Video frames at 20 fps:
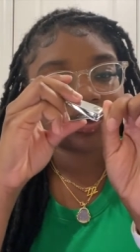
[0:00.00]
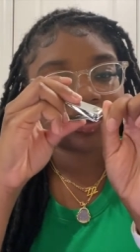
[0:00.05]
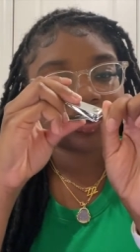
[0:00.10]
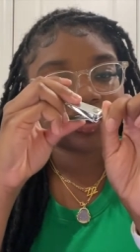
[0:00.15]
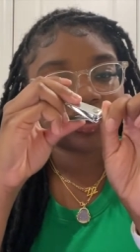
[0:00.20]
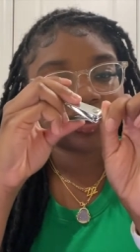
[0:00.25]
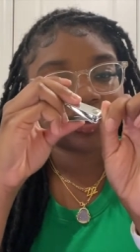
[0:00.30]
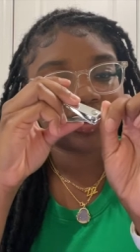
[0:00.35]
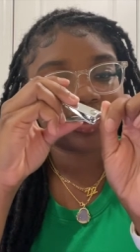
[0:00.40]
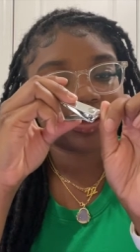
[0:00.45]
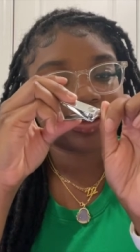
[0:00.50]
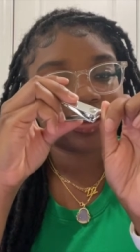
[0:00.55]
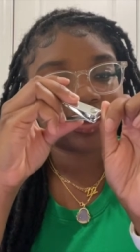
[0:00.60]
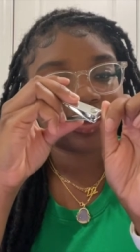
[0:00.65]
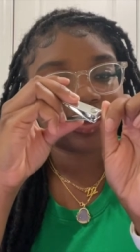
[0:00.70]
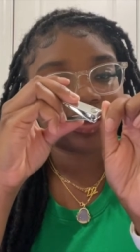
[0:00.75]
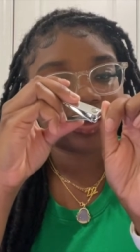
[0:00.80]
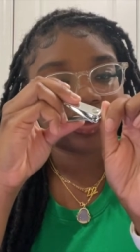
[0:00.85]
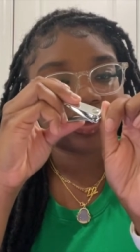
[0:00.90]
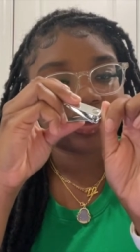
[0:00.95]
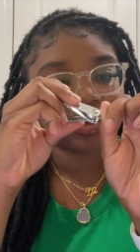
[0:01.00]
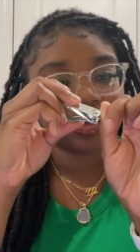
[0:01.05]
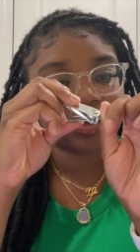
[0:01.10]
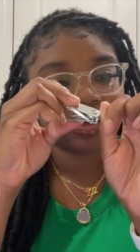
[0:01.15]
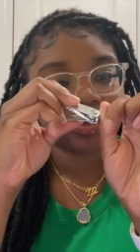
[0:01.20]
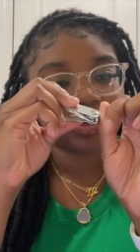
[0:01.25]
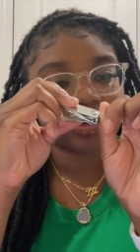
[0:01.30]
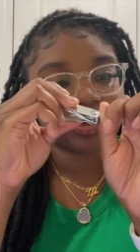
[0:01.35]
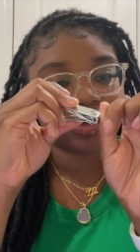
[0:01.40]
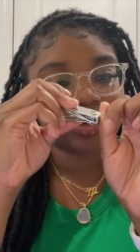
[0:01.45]
sweetheart.
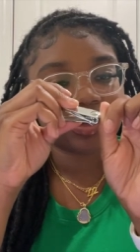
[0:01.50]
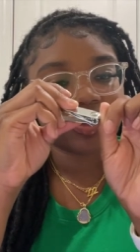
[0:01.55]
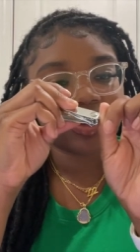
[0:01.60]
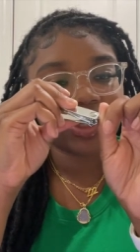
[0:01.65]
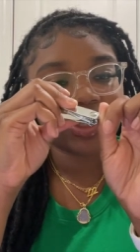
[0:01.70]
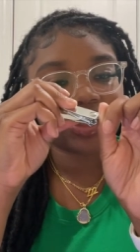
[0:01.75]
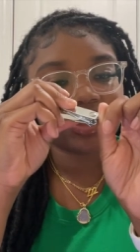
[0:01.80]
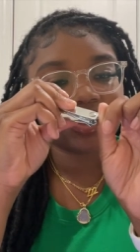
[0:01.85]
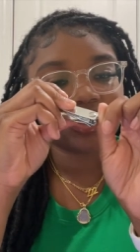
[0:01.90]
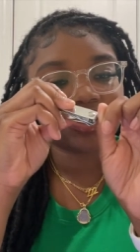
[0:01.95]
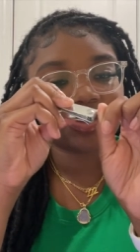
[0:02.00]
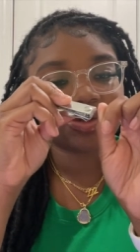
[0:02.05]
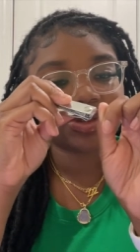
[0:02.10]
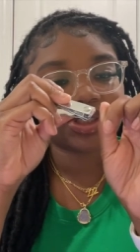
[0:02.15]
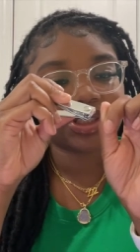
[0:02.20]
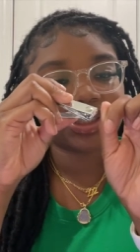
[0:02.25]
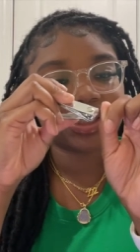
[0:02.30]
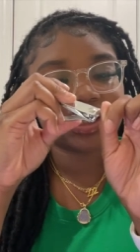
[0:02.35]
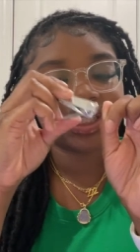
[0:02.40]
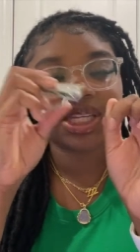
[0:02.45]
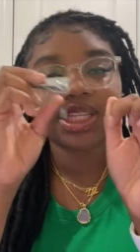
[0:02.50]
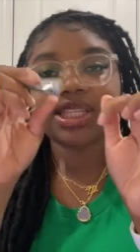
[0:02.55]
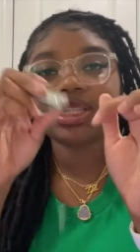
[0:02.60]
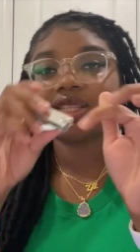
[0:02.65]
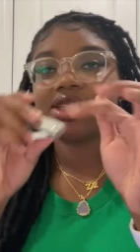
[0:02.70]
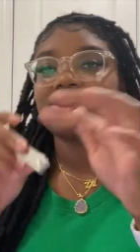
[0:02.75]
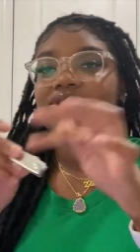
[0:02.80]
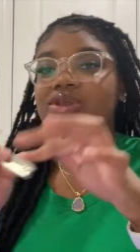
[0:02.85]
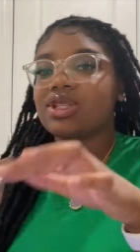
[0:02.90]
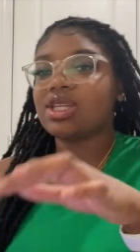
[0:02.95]
know it's little skinny
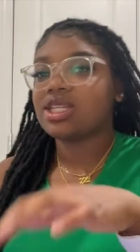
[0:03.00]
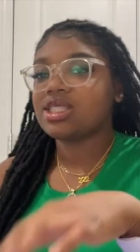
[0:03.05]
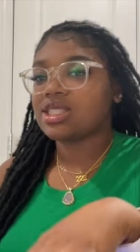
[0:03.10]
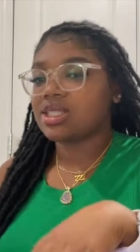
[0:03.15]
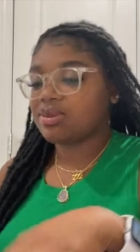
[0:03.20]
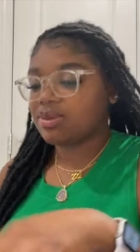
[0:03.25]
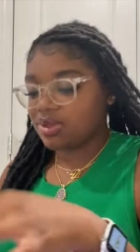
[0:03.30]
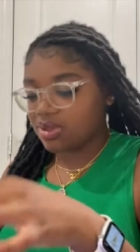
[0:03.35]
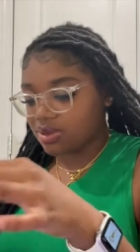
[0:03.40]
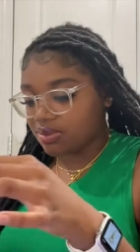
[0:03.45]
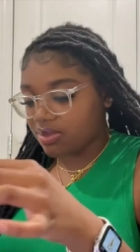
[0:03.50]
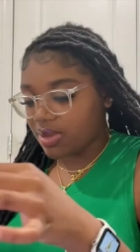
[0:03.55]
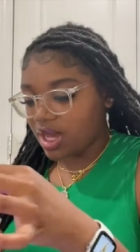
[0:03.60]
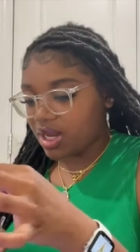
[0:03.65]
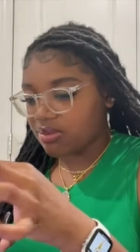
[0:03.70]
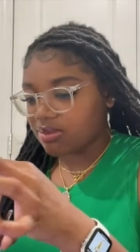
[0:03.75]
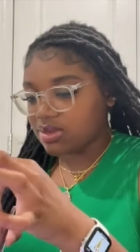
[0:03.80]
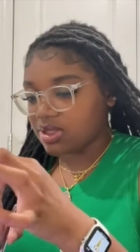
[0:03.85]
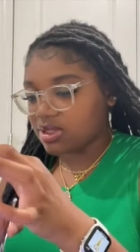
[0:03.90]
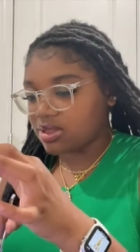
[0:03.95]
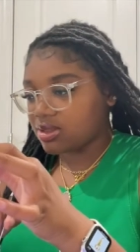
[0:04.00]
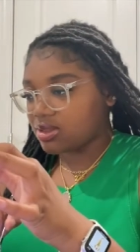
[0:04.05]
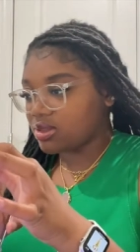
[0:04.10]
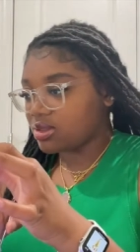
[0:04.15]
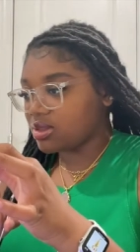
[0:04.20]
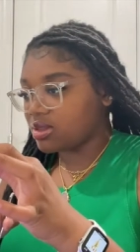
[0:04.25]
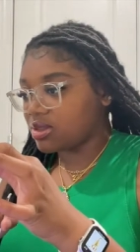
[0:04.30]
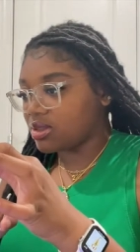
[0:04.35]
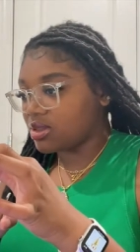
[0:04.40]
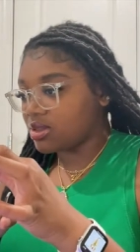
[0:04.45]
little things that be on the bottom here.
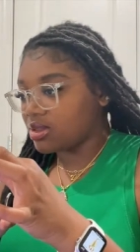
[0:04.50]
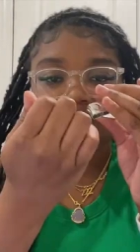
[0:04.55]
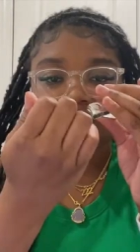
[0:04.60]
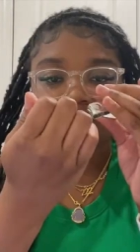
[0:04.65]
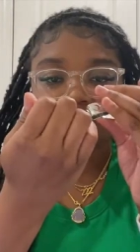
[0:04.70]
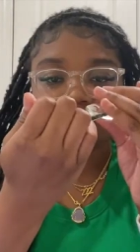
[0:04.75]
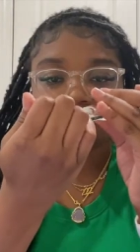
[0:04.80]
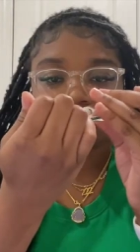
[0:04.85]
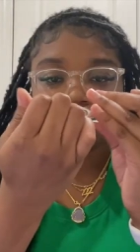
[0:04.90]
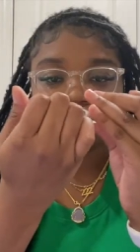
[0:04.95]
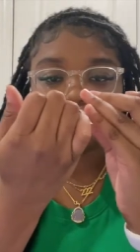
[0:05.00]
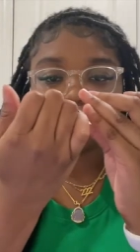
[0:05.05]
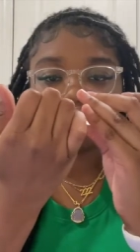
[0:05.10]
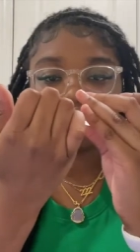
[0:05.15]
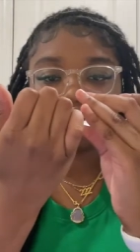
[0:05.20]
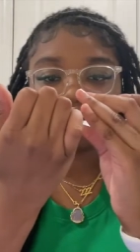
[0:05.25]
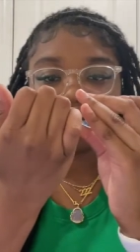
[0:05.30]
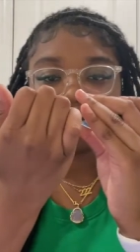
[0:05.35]
Hey, you took so